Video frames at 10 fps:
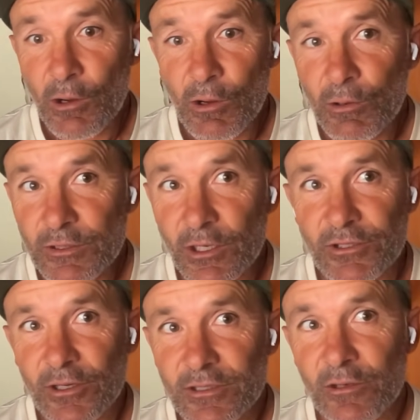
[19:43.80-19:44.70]
it's
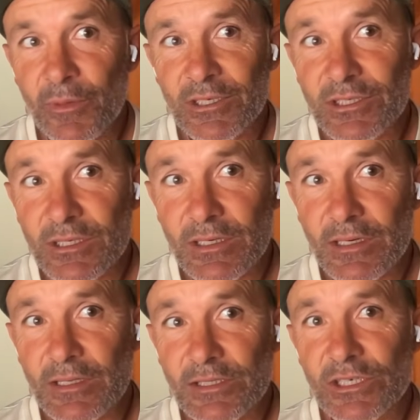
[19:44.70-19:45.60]
not so much
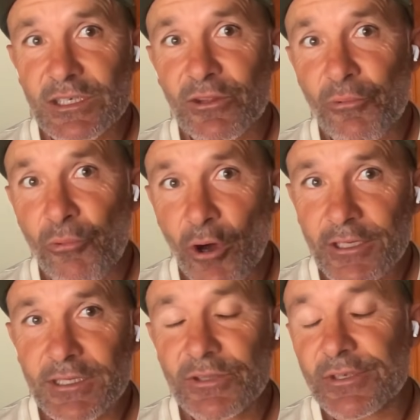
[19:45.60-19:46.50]
just the
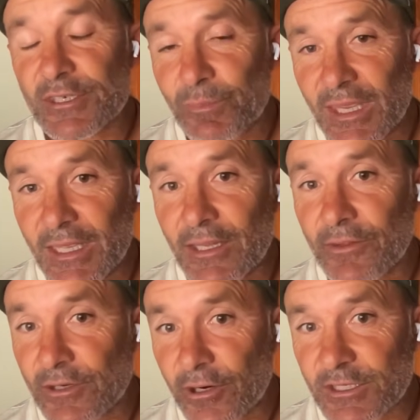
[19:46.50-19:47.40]
rocks and the speed and
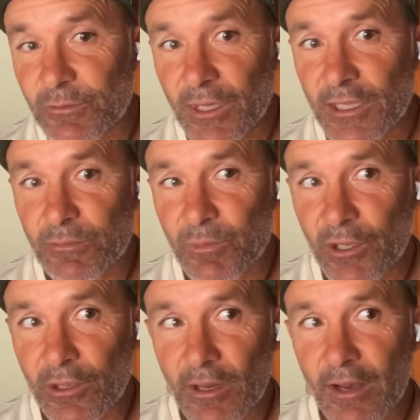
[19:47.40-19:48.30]
the dry speeds, but
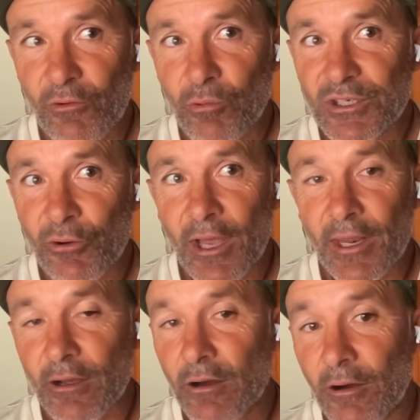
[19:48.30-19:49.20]
everyone's
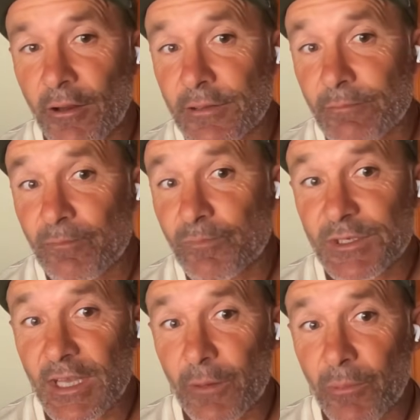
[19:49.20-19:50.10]
riding a harder
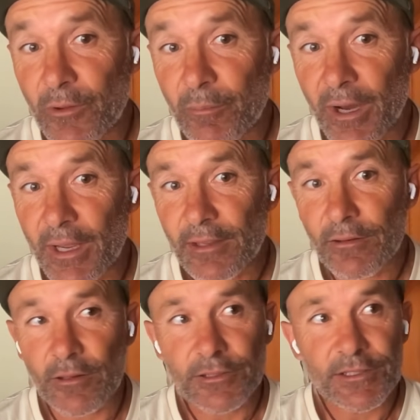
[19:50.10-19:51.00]
setup on the bike.
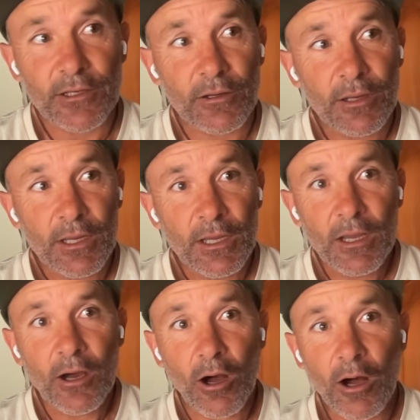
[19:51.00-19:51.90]
So
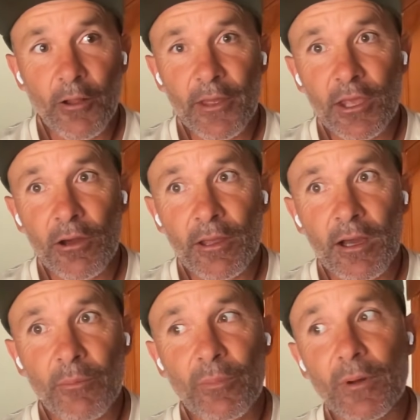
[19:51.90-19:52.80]
are they going
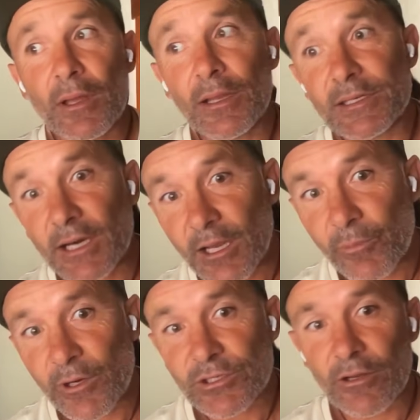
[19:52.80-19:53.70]
up in tire
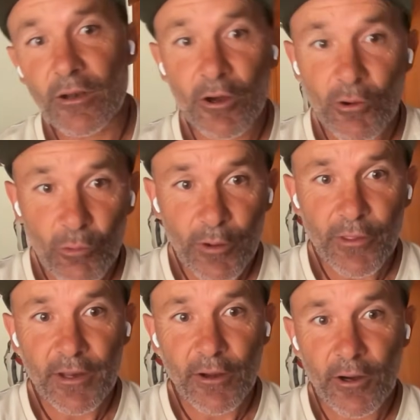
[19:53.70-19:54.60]
pressure along with
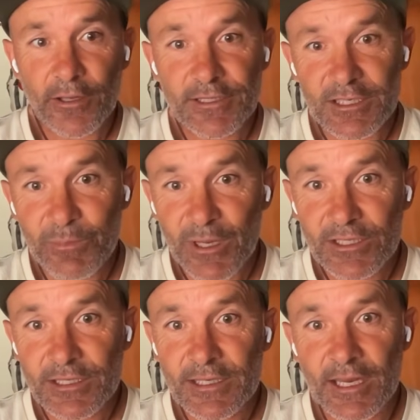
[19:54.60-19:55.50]
that harder
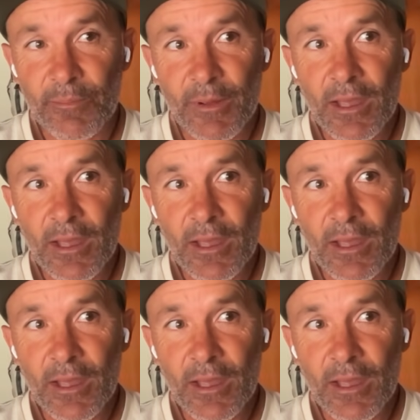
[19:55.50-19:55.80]
suspension setup?